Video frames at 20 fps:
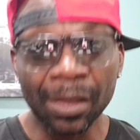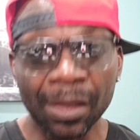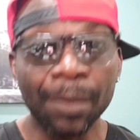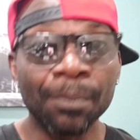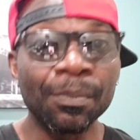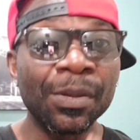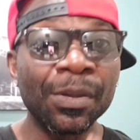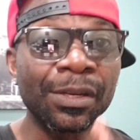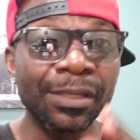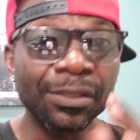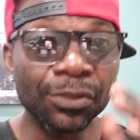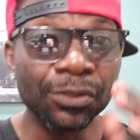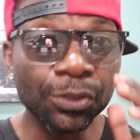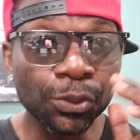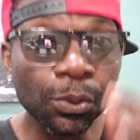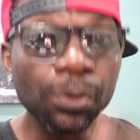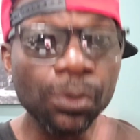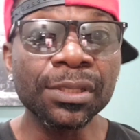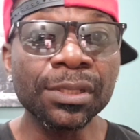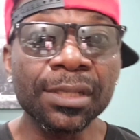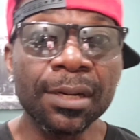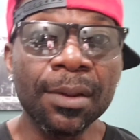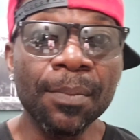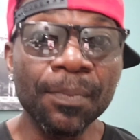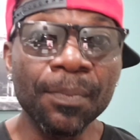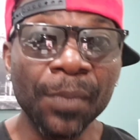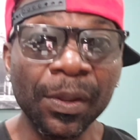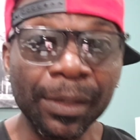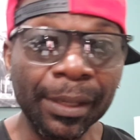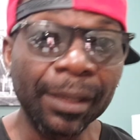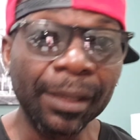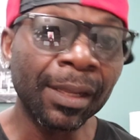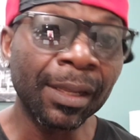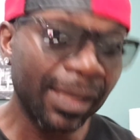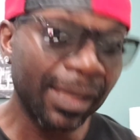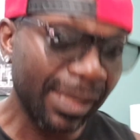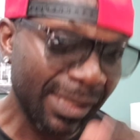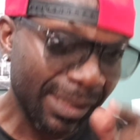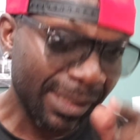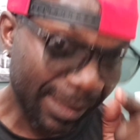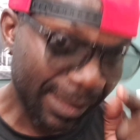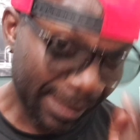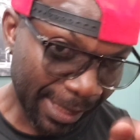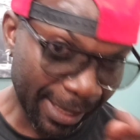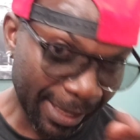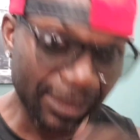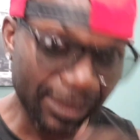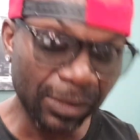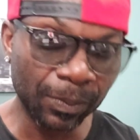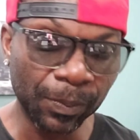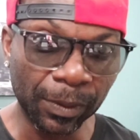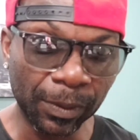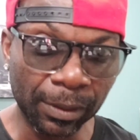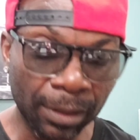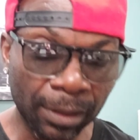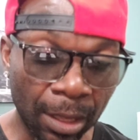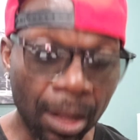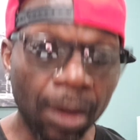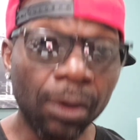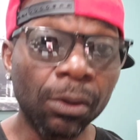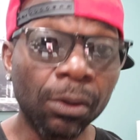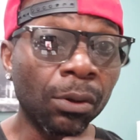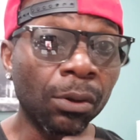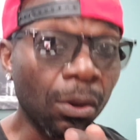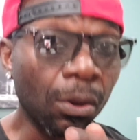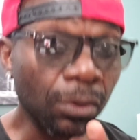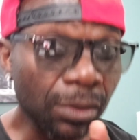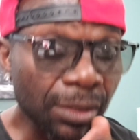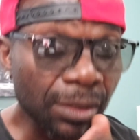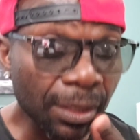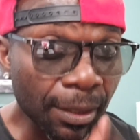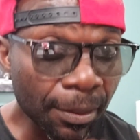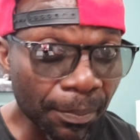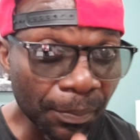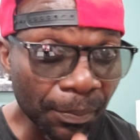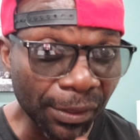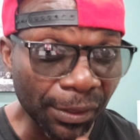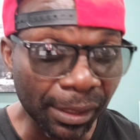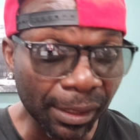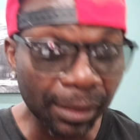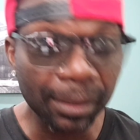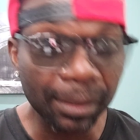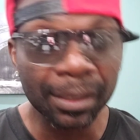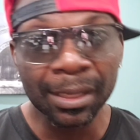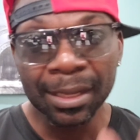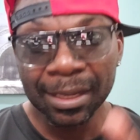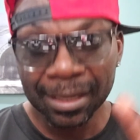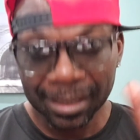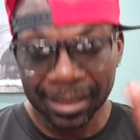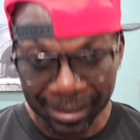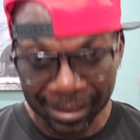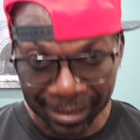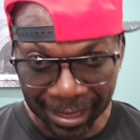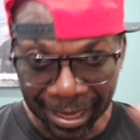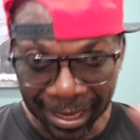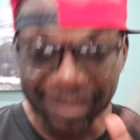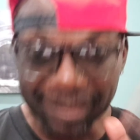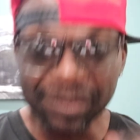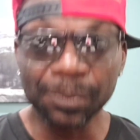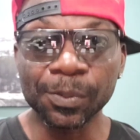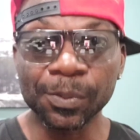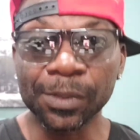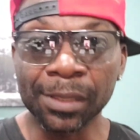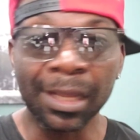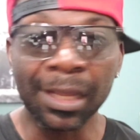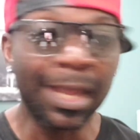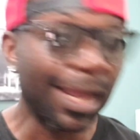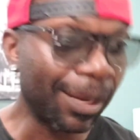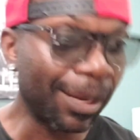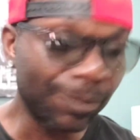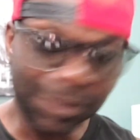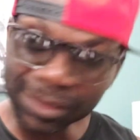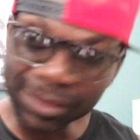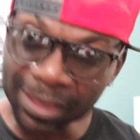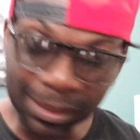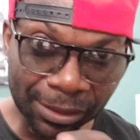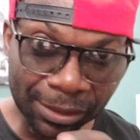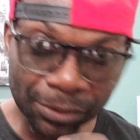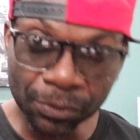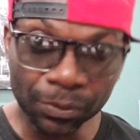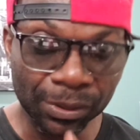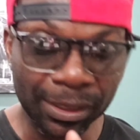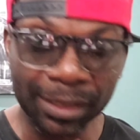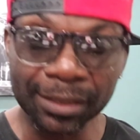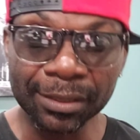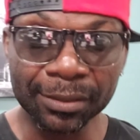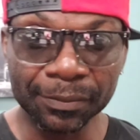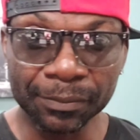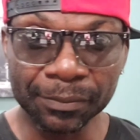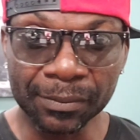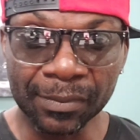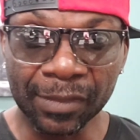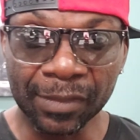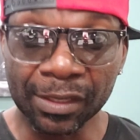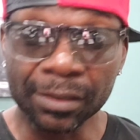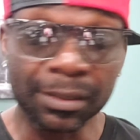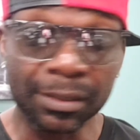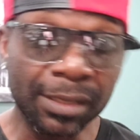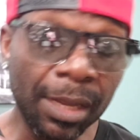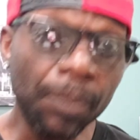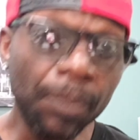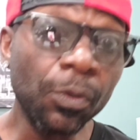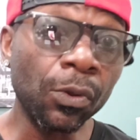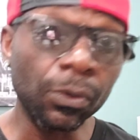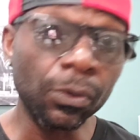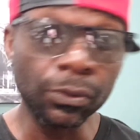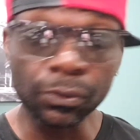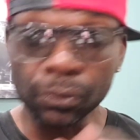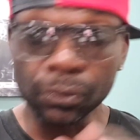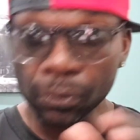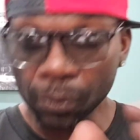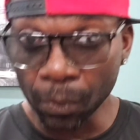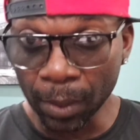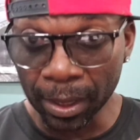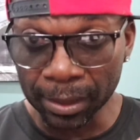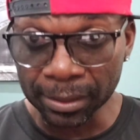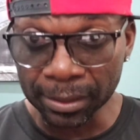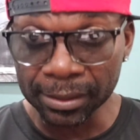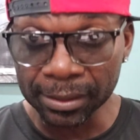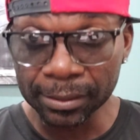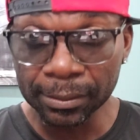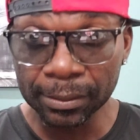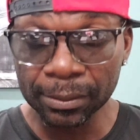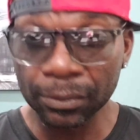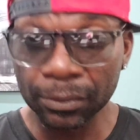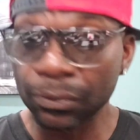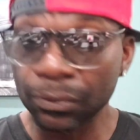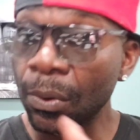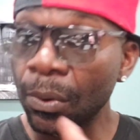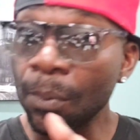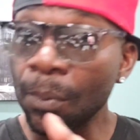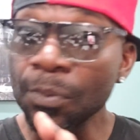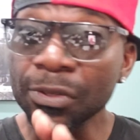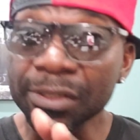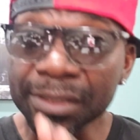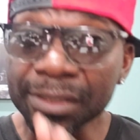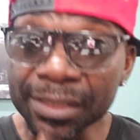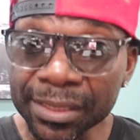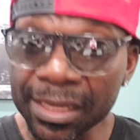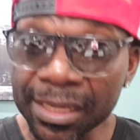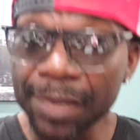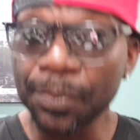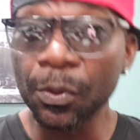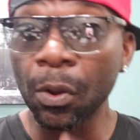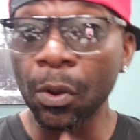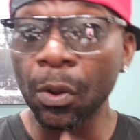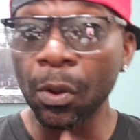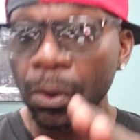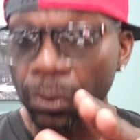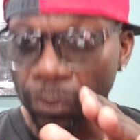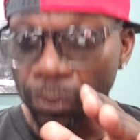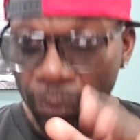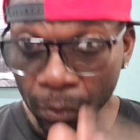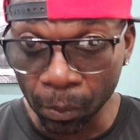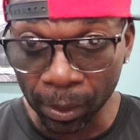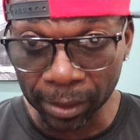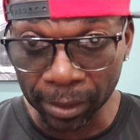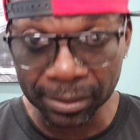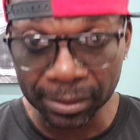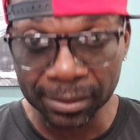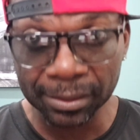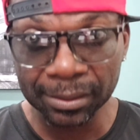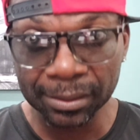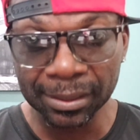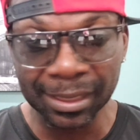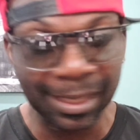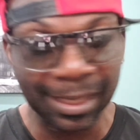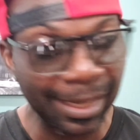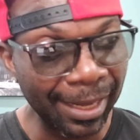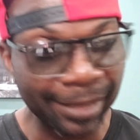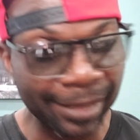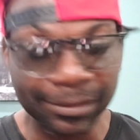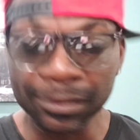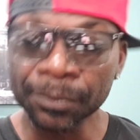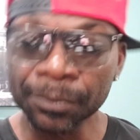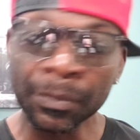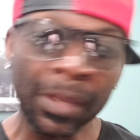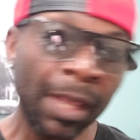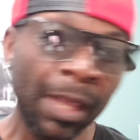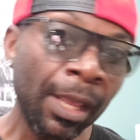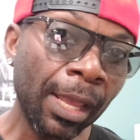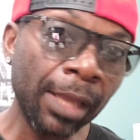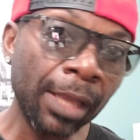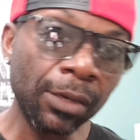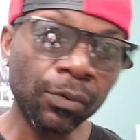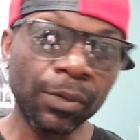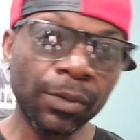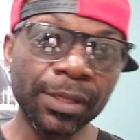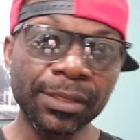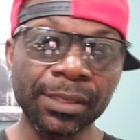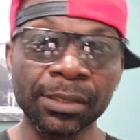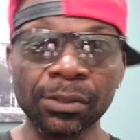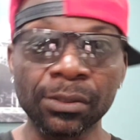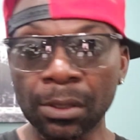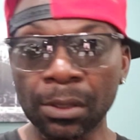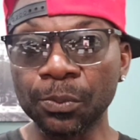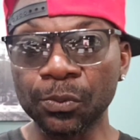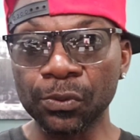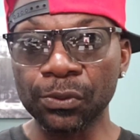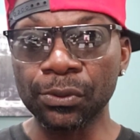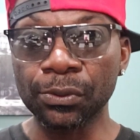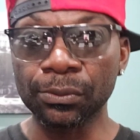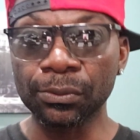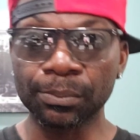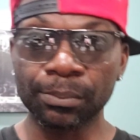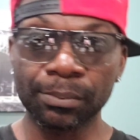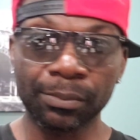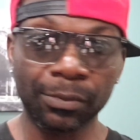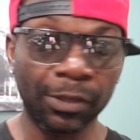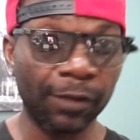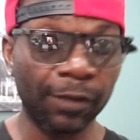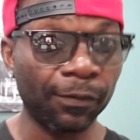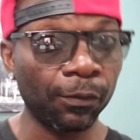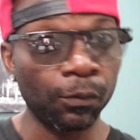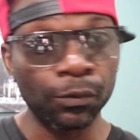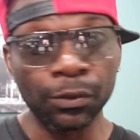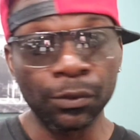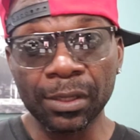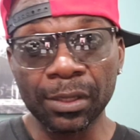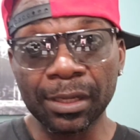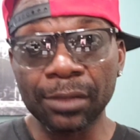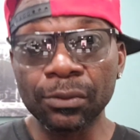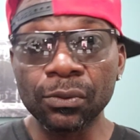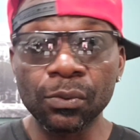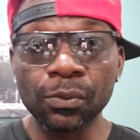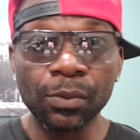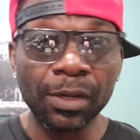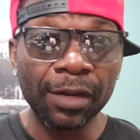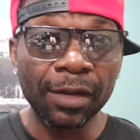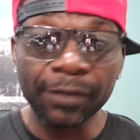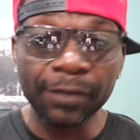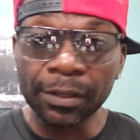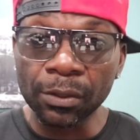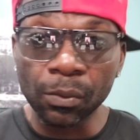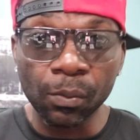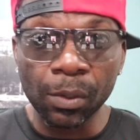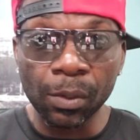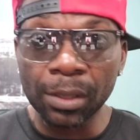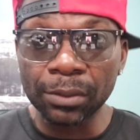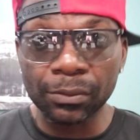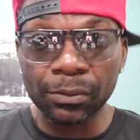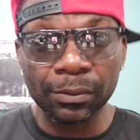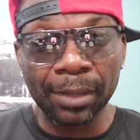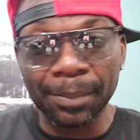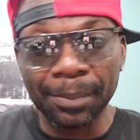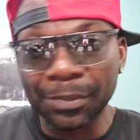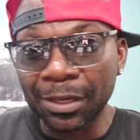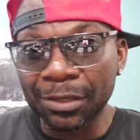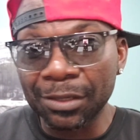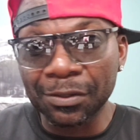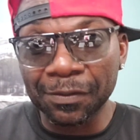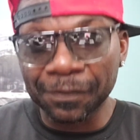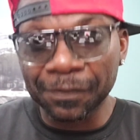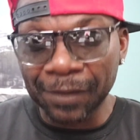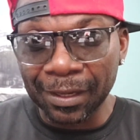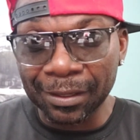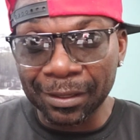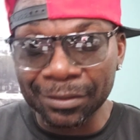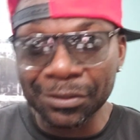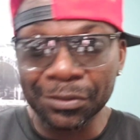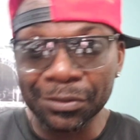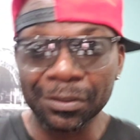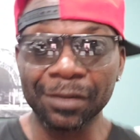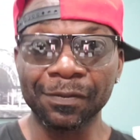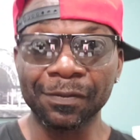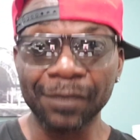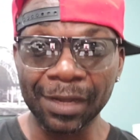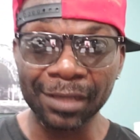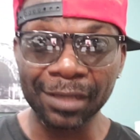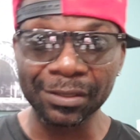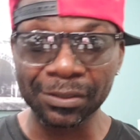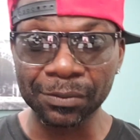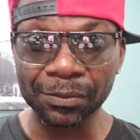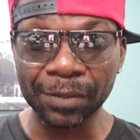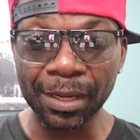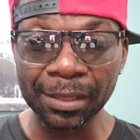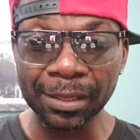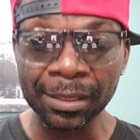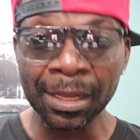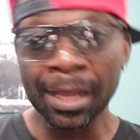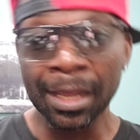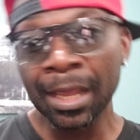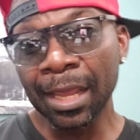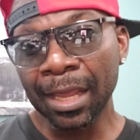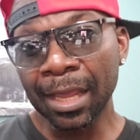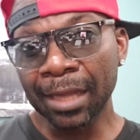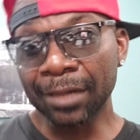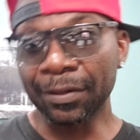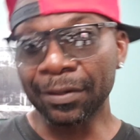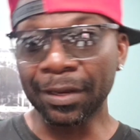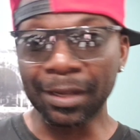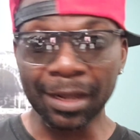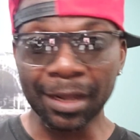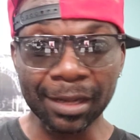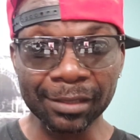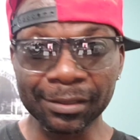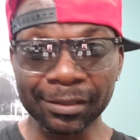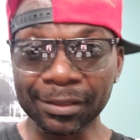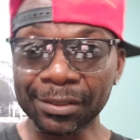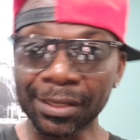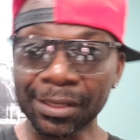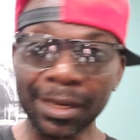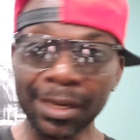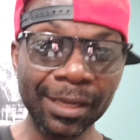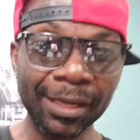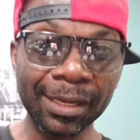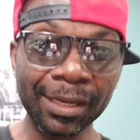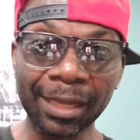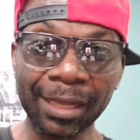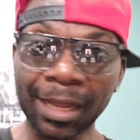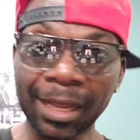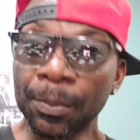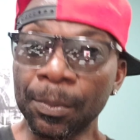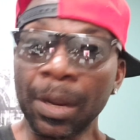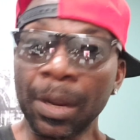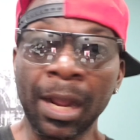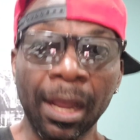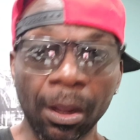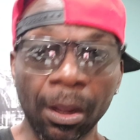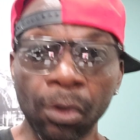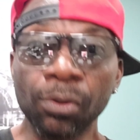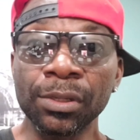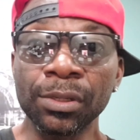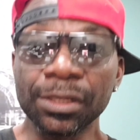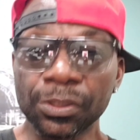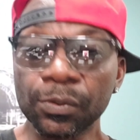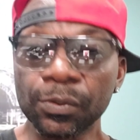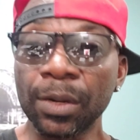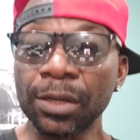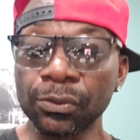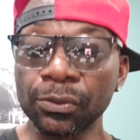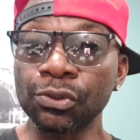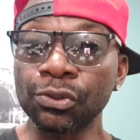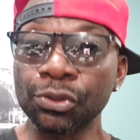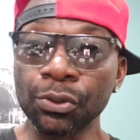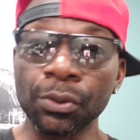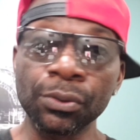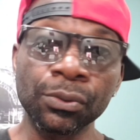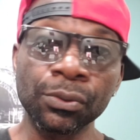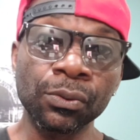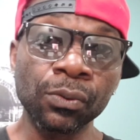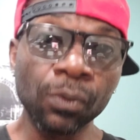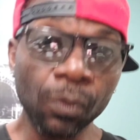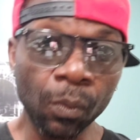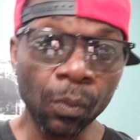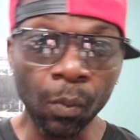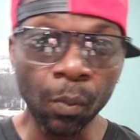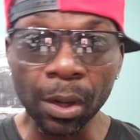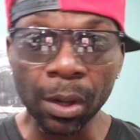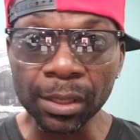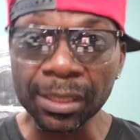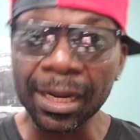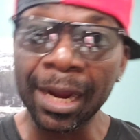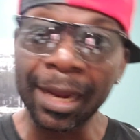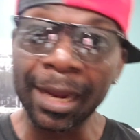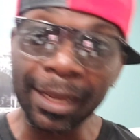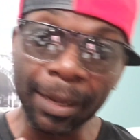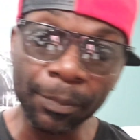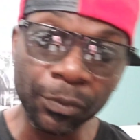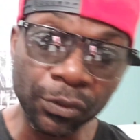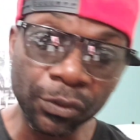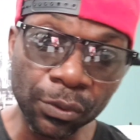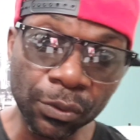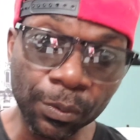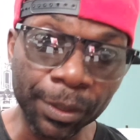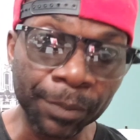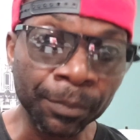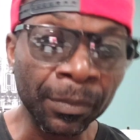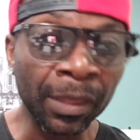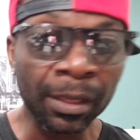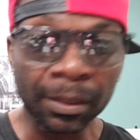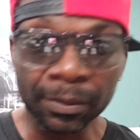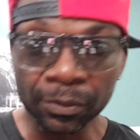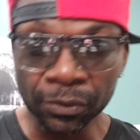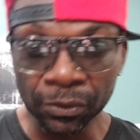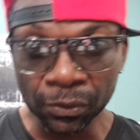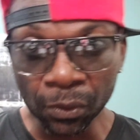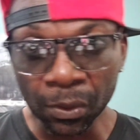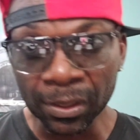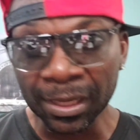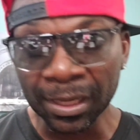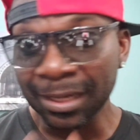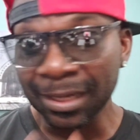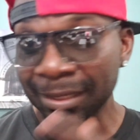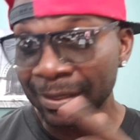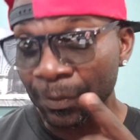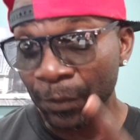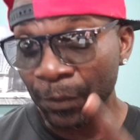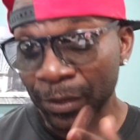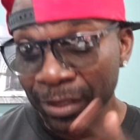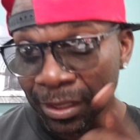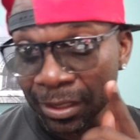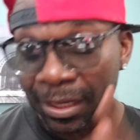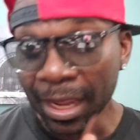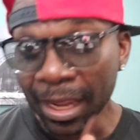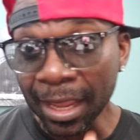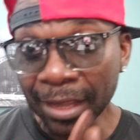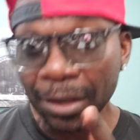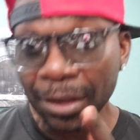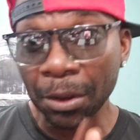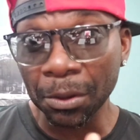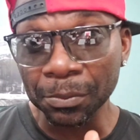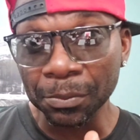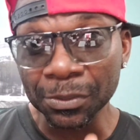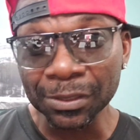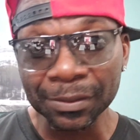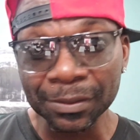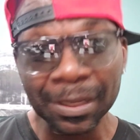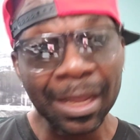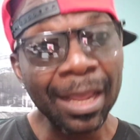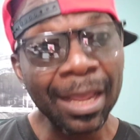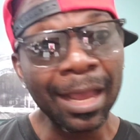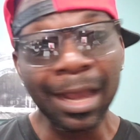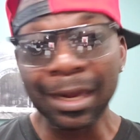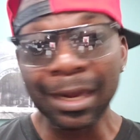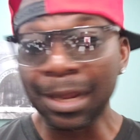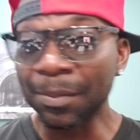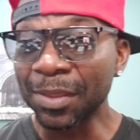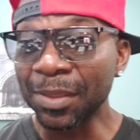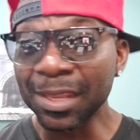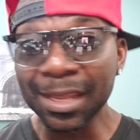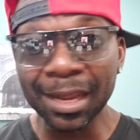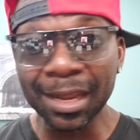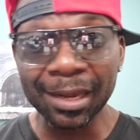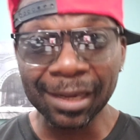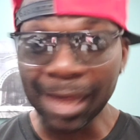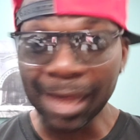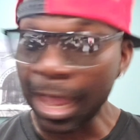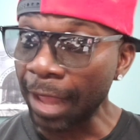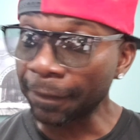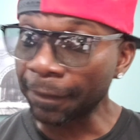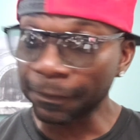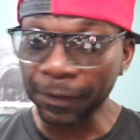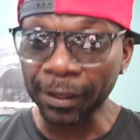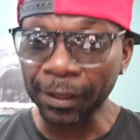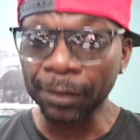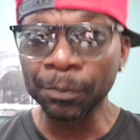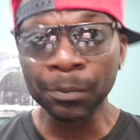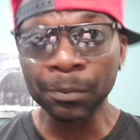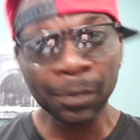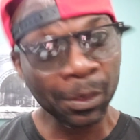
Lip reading: But short-term money, Kaspa. Long-term money, Kaspa. I'm telling you this. Same goes to Quant. Don't sleep on Quant. Guys, anyways, it's up to you. If you can do whatever you want to. I'm not your financial advisor, right? Regardless, I only try to show you what I am doing, so that when the day comes and I'm here laughing